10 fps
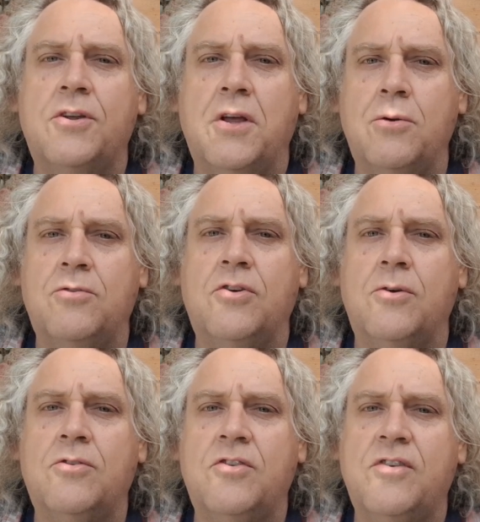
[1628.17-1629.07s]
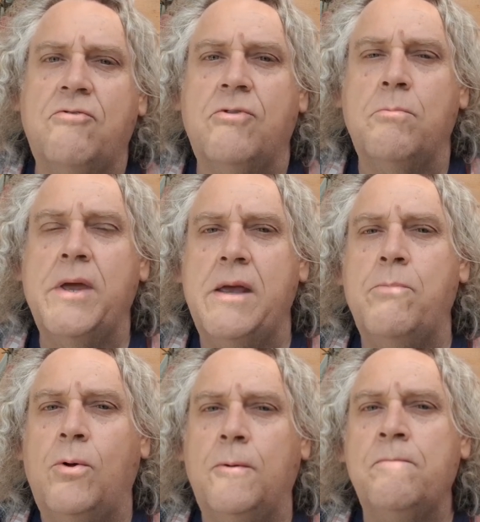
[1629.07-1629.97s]
you know, to, to different
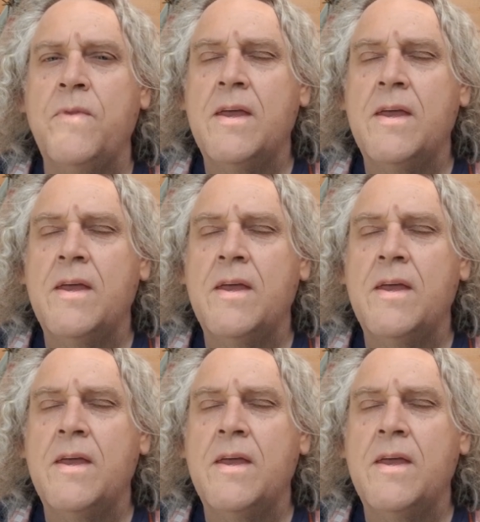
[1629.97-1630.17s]
people.